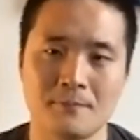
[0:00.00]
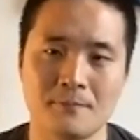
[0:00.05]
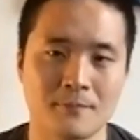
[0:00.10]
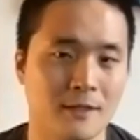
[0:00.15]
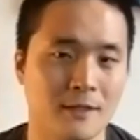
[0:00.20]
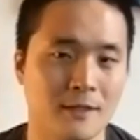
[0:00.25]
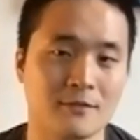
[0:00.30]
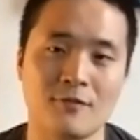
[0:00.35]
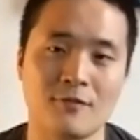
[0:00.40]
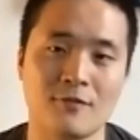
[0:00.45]

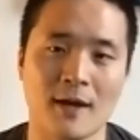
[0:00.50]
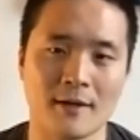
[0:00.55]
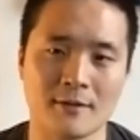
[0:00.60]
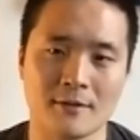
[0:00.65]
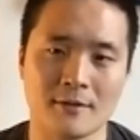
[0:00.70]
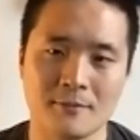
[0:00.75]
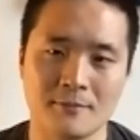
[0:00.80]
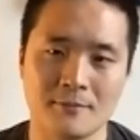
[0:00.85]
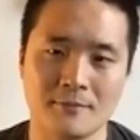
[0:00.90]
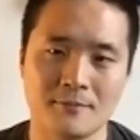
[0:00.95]
That's a fact.
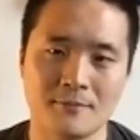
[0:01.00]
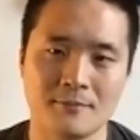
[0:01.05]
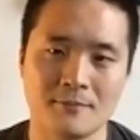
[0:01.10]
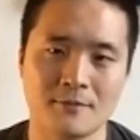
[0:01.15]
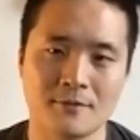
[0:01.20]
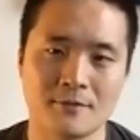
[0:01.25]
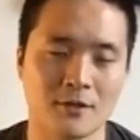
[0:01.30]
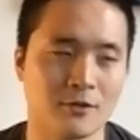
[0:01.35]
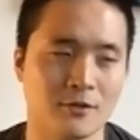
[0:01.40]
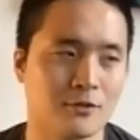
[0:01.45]

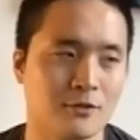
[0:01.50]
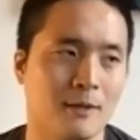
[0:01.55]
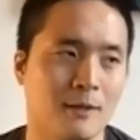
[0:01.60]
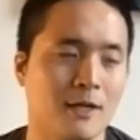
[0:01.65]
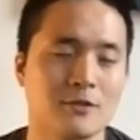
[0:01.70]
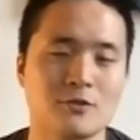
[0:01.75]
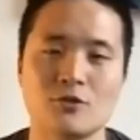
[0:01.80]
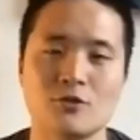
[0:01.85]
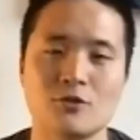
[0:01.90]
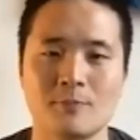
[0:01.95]
So you might
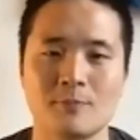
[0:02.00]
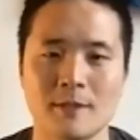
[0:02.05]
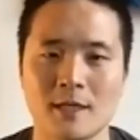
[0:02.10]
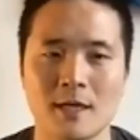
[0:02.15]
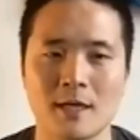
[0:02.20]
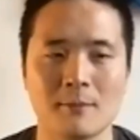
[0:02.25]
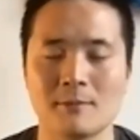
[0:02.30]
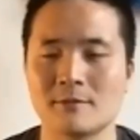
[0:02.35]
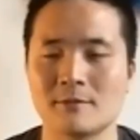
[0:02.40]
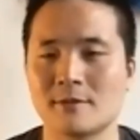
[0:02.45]
as well speak
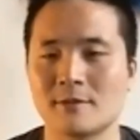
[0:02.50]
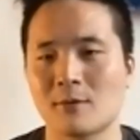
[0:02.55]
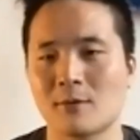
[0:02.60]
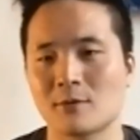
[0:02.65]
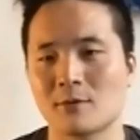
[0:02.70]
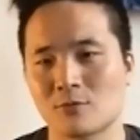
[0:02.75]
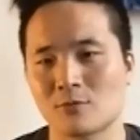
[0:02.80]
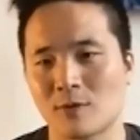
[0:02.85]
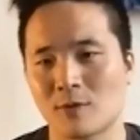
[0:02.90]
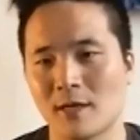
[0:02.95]
up and say
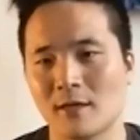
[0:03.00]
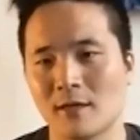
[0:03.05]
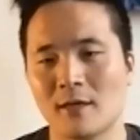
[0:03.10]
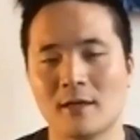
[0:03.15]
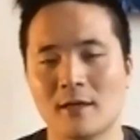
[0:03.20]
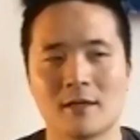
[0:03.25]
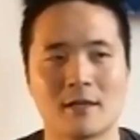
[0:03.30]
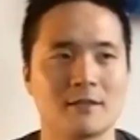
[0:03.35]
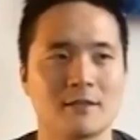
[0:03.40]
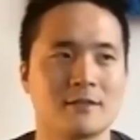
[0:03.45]
what's right,
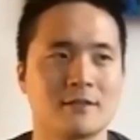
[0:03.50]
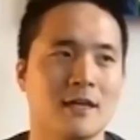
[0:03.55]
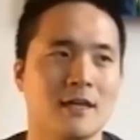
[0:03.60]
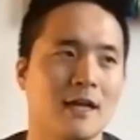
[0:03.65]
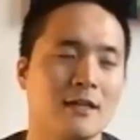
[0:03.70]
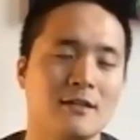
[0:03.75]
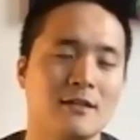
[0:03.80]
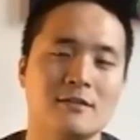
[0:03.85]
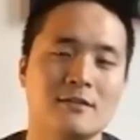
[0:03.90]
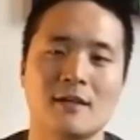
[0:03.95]
because then
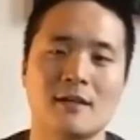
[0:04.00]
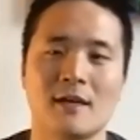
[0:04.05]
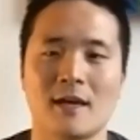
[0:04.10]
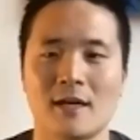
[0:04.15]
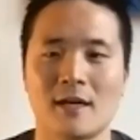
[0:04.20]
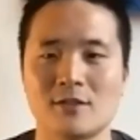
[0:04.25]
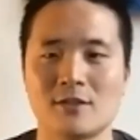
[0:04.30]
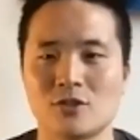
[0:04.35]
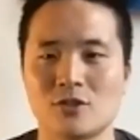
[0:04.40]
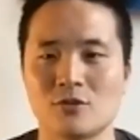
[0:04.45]
at least they
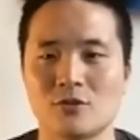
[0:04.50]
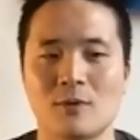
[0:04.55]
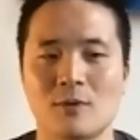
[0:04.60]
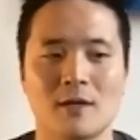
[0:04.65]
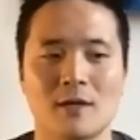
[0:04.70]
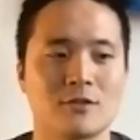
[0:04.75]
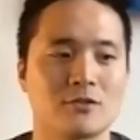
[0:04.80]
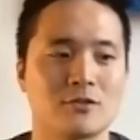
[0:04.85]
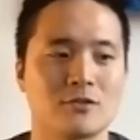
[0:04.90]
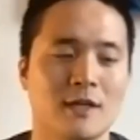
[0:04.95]
hate you
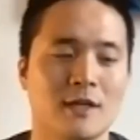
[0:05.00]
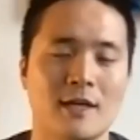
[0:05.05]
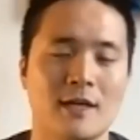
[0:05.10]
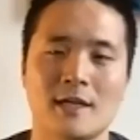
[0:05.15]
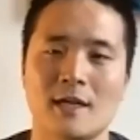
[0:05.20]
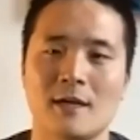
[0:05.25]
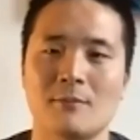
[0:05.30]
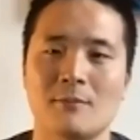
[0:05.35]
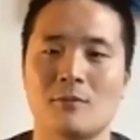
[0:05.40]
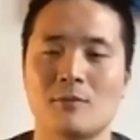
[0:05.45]
while you're
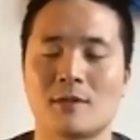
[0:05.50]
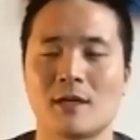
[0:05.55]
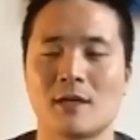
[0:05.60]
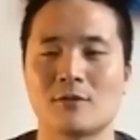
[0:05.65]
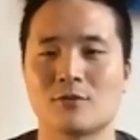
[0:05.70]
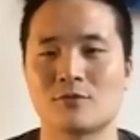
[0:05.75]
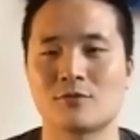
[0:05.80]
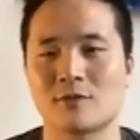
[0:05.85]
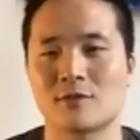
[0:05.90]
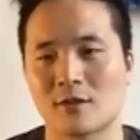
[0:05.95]
standing up without
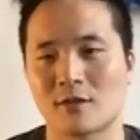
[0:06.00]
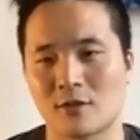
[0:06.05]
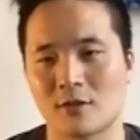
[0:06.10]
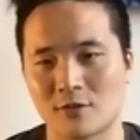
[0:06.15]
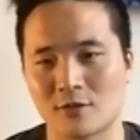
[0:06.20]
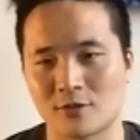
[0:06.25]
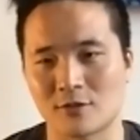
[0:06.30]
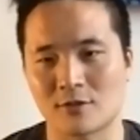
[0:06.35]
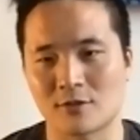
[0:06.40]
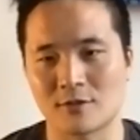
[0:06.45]
those
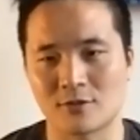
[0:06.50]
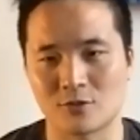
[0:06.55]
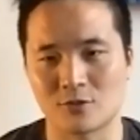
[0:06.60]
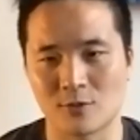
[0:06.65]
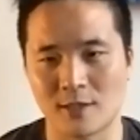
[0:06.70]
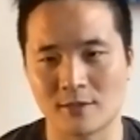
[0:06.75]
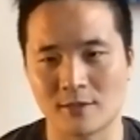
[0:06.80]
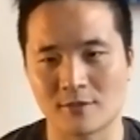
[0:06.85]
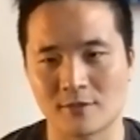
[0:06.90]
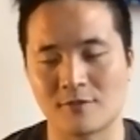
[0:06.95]
psychological
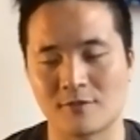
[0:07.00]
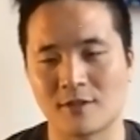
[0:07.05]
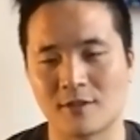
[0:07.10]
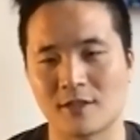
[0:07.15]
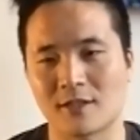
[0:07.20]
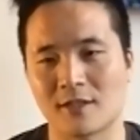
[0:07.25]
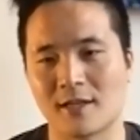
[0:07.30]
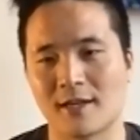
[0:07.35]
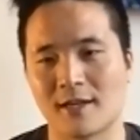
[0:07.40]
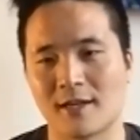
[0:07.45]
constraints of
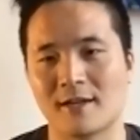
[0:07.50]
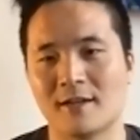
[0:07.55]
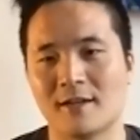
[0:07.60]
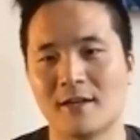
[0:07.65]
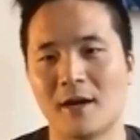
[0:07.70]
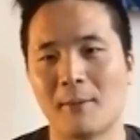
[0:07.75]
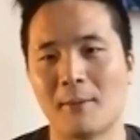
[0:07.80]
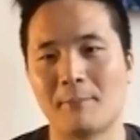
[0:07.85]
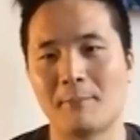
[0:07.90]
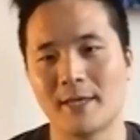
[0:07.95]
feeling like
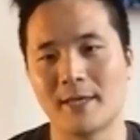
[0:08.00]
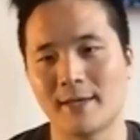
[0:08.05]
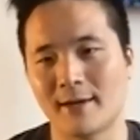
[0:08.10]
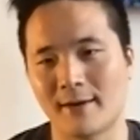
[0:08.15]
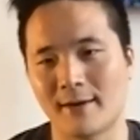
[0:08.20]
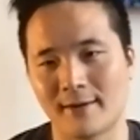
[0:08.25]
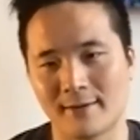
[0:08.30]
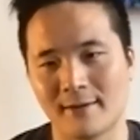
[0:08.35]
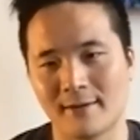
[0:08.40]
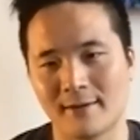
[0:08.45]
a peon,
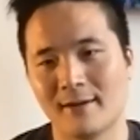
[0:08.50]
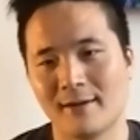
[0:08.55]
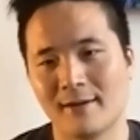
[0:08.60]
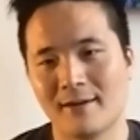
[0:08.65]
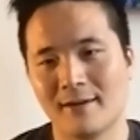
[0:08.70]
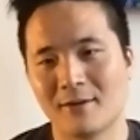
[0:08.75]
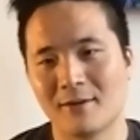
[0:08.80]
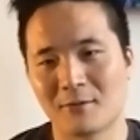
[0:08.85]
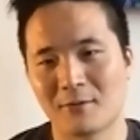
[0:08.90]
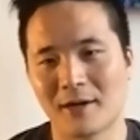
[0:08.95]

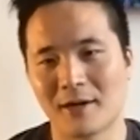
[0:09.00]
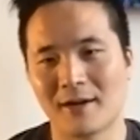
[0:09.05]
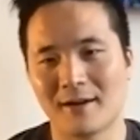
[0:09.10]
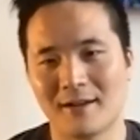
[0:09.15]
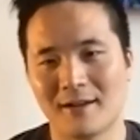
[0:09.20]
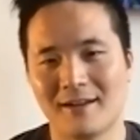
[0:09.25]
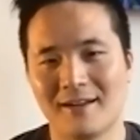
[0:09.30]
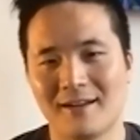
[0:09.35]
right?